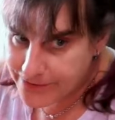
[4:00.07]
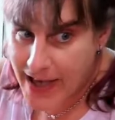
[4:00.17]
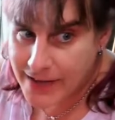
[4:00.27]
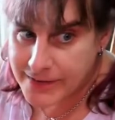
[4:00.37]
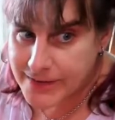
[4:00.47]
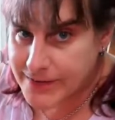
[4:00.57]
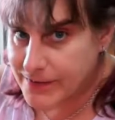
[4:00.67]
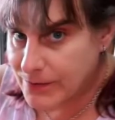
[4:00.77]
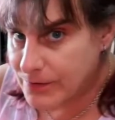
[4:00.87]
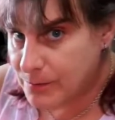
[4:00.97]
fast.
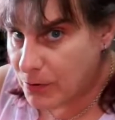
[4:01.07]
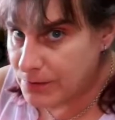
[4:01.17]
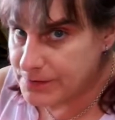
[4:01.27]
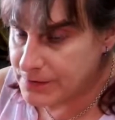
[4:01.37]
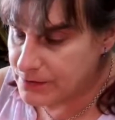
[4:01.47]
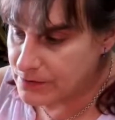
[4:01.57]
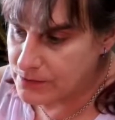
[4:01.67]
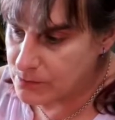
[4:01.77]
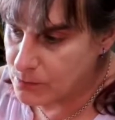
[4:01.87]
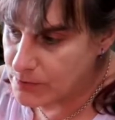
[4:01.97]
So the pulses
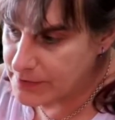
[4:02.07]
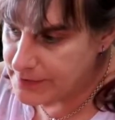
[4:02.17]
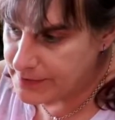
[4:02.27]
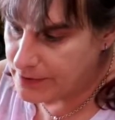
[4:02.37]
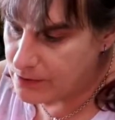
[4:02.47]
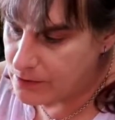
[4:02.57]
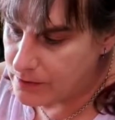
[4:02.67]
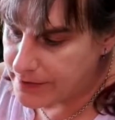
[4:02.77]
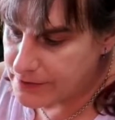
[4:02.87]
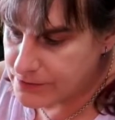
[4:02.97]
are really narrow,
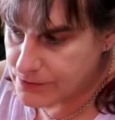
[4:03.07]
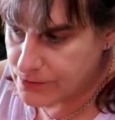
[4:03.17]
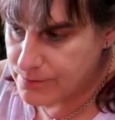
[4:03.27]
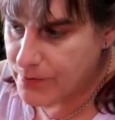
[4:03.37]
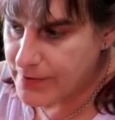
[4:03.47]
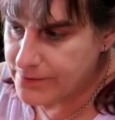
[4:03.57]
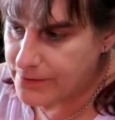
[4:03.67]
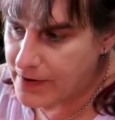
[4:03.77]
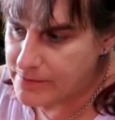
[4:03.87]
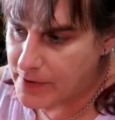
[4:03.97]
like 2.5
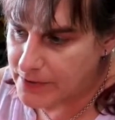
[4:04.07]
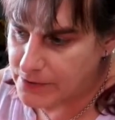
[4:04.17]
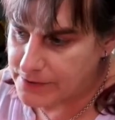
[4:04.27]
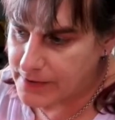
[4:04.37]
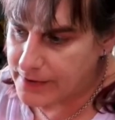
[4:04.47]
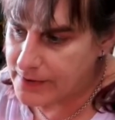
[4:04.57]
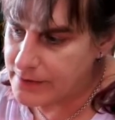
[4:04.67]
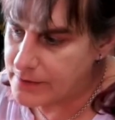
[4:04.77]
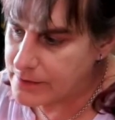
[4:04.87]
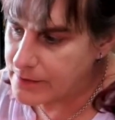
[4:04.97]

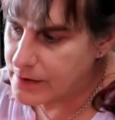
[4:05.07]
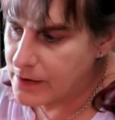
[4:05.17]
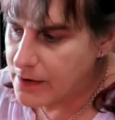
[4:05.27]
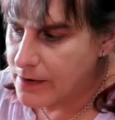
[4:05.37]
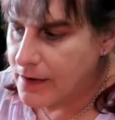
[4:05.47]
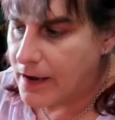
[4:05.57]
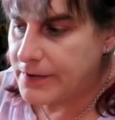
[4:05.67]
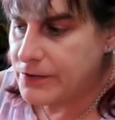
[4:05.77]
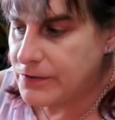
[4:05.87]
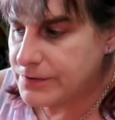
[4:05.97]
microseconds. I
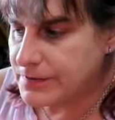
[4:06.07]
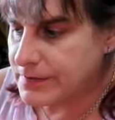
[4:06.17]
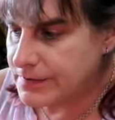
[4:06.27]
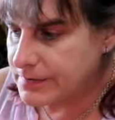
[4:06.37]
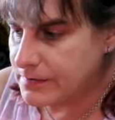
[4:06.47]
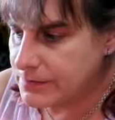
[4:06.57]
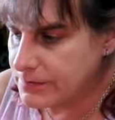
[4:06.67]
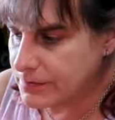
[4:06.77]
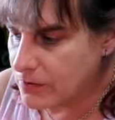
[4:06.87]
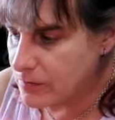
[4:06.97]
used an
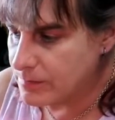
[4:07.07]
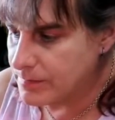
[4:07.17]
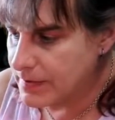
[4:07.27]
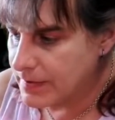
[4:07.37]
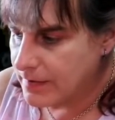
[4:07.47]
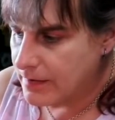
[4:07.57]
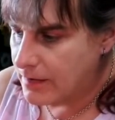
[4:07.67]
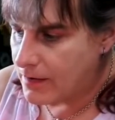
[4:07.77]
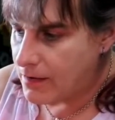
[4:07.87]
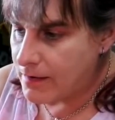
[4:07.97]
oscilloscope
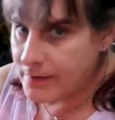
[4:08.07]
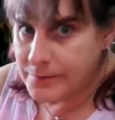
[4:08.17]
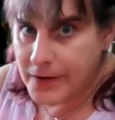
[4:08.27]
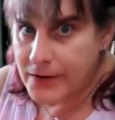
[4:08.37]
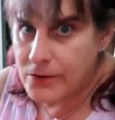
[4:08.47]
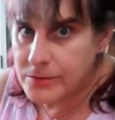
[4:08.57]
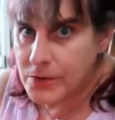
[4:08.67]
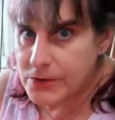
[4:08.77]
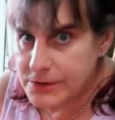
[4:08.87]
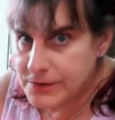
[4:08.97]
on my own
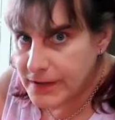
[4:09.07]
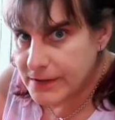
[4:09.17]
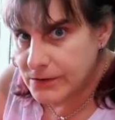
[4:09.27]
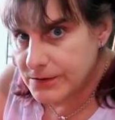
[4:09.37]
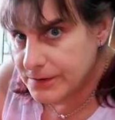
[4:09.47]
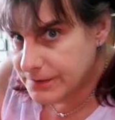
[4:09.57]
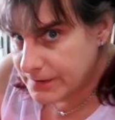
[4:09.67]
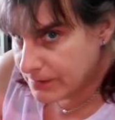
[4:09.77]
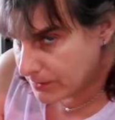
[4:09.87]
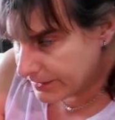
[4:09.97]
motorcycle to
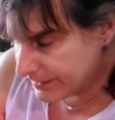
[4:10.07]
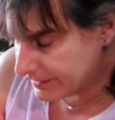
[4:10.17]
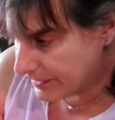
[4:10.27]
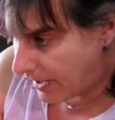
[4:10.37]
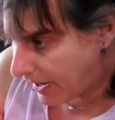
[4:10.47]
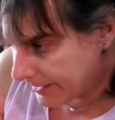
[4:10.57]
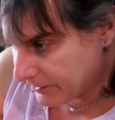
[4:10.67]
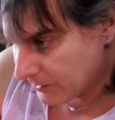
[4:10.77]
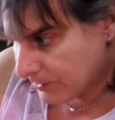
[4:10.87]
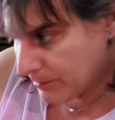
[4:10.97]
see what its
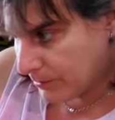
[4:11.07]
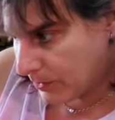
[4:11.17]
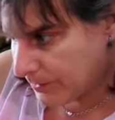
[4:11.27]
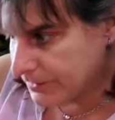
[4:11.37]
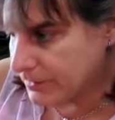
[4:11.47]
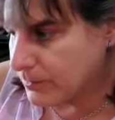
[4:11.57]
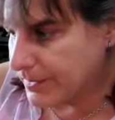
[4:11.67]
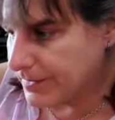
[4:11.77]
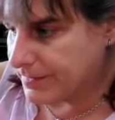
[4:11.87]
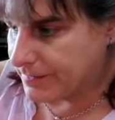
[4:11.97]
idle pulse
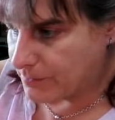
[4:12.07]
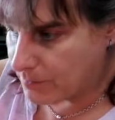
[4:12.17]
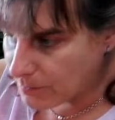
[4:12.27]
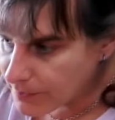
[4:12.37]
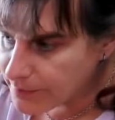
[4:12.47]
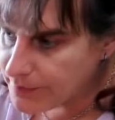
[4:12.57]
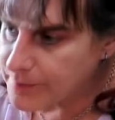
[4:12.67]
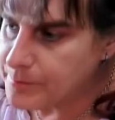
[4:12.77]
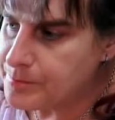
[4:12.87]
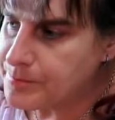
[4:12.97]
widths were.
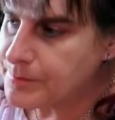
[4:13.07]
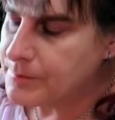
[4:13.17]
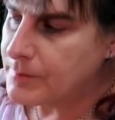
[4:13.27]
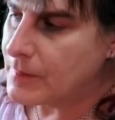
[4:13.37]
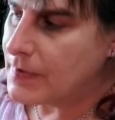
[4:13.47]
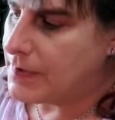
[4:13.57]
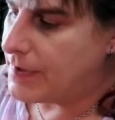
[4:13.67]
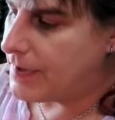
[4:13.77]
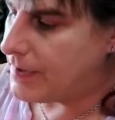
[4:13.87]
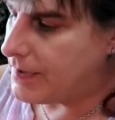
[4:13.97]

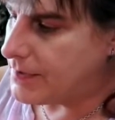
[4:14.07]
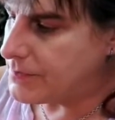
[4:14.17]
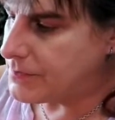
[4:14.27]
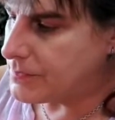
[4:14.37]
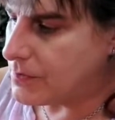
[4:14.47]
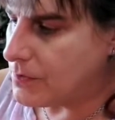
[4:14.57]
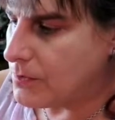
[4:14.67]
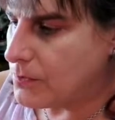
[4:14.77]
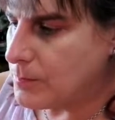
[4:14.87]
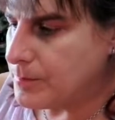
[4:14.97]
And
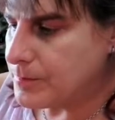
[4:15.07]
so